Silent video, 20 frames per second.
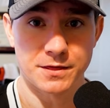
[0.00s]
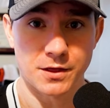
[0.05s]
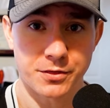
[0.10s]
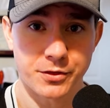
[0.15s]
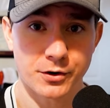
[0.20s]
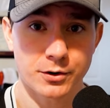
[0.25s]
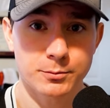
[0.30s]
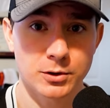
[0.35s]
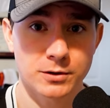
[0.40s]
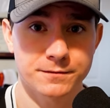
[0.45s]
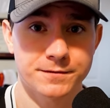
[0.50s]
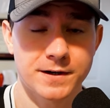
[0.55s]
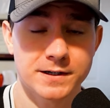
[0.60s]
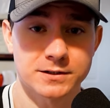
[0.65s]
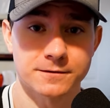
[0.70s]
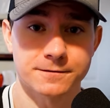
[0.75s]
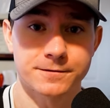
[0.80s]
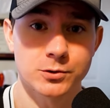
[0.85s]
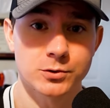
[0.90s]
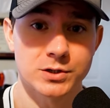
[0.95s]
The thermal
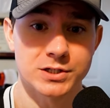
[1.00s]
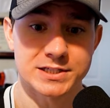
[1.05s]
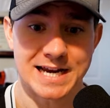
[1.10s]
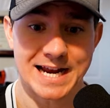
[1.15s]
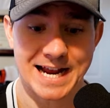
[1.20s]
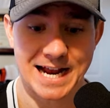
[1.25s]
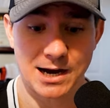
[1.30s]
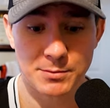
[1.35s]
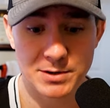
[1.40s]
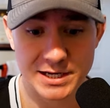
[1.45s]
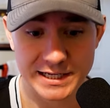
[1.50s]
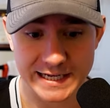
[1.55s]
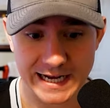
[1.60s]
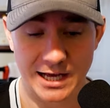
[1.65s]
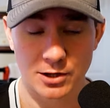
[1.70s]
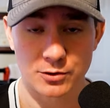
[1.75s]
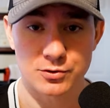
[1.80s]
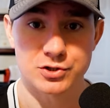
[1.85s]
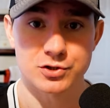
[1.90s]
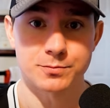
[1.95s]
effect of food is how many
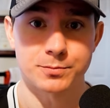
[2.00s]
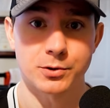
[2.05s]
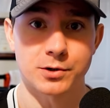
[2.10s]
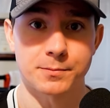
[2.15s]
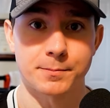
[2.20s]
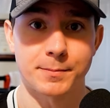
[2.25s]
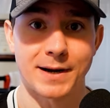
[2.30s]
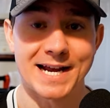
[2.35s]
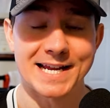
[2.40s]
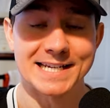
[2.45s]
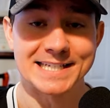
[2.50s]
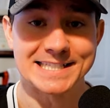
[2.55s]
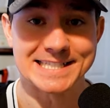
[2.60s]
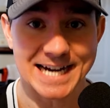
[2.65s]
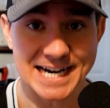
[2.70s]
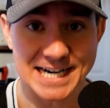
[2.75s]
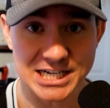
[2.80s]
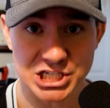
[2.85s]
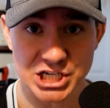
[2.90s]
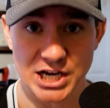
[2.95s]
calories you burn by
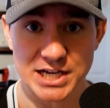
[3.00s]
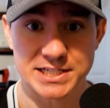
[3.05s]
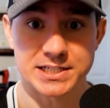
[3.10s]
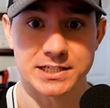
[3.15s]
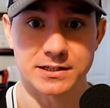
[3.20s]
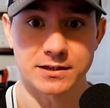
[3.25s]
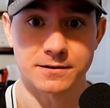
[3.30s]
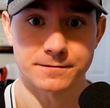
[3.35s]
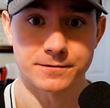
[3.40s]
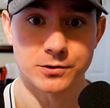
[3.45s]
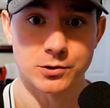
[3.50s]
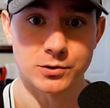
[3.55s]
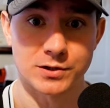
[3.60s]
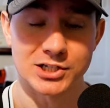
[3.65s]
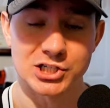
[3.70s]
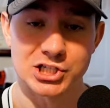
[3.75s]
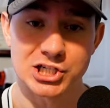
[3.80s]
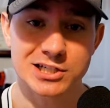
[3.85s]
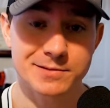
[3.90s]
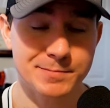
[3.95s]
digesting the food.
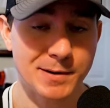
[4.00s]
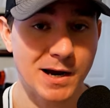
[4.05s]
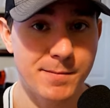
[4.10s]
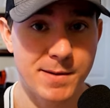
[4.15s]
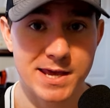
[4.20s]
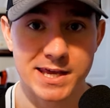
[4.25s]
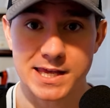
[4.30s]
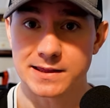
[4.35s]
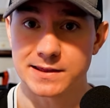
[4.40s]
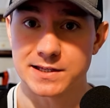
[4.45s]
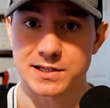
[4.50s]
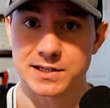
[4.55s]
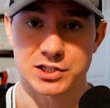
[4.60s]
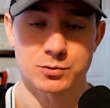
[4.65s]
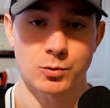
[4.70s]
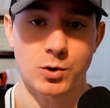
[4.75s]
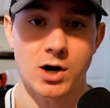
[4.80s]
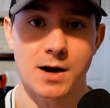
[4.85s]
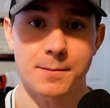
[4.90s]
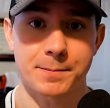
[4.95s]
And just by making this
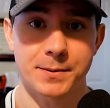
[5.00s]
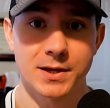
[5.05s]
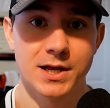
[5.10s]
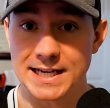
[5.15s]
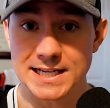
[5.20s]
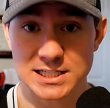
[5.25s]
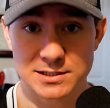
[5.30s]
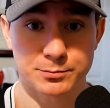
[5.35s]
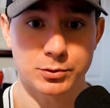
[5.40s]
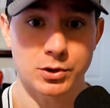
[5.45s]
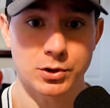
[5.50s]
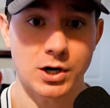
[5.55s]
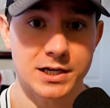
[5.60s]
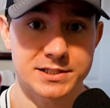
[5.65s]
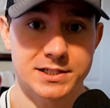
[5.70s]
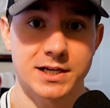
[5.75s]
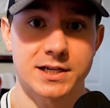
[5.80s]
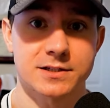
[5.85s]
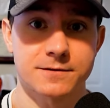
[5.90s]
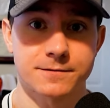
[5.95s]
swap, less
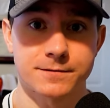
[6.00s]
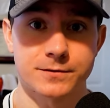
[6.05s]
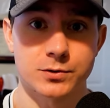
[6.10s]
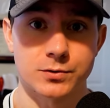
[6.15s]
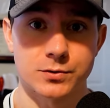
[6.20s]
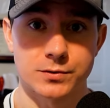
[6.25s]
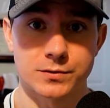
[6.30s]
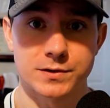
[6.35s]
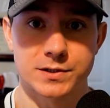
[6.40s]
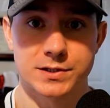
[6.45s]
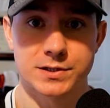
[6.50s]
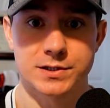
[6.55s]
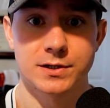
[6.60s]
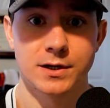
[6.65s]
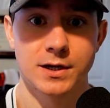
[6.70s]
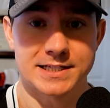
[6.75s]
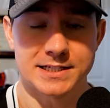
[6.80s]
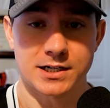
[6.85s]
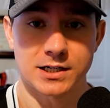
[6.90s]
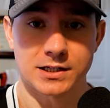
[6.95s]
processed foods
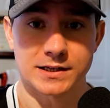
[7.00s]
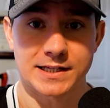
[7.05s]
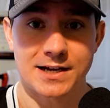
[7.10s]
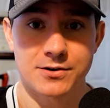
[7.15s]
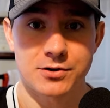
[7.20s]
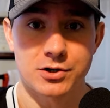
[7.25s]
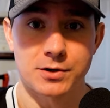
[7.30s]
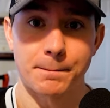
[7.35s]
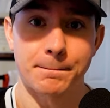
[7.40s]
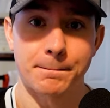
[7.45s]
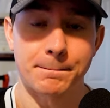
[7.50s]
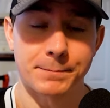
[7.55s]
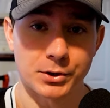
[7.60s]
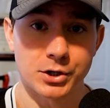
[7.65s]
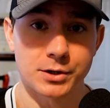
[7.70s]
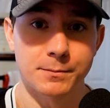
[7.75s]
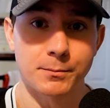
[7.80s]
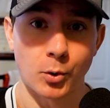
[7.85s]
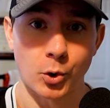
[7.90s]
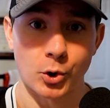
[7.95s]
is going to allow you to
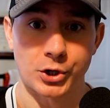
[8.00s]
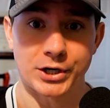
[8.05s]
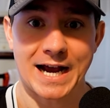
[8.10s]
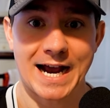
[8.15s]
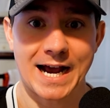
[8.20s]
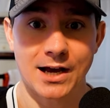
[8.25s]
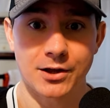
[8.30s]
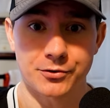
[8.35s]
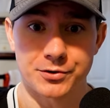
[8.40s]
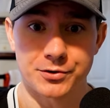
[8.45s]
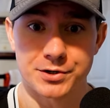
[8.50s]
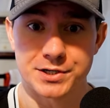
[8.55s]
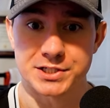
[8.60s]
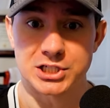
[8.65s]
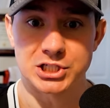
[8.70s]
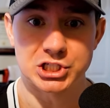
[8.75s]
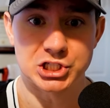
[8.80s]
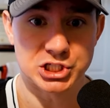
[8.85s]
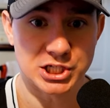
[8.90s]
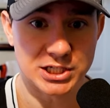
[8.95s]
burn more
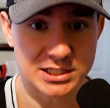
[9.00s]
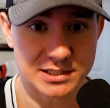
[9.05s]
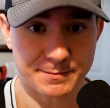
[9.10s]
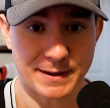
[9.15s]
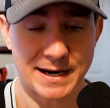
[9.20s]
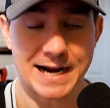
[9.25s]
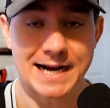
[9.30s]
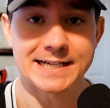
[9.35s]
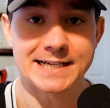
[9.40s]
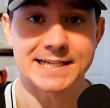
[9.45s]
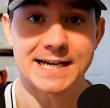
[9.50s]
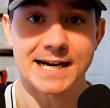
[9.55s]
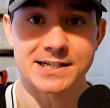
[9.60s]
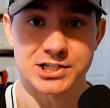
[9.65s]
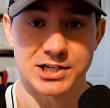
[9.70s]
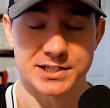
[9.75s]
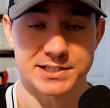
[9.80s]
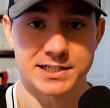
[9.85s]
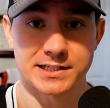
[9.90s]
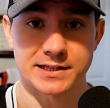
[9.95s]
calories just by
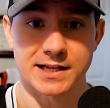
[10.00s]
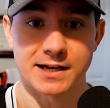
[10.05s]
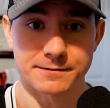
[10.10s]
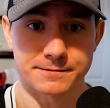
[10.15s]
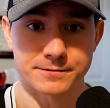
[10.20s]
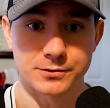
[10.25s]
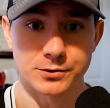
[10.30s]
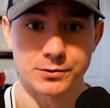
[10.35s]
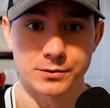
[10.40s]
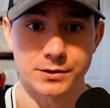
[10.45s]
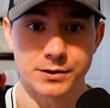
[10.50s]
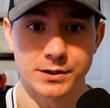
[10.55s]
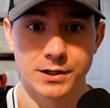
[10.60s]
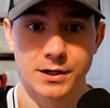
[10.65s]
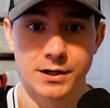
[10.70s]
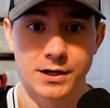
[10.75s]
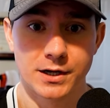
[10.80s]
digesting that food.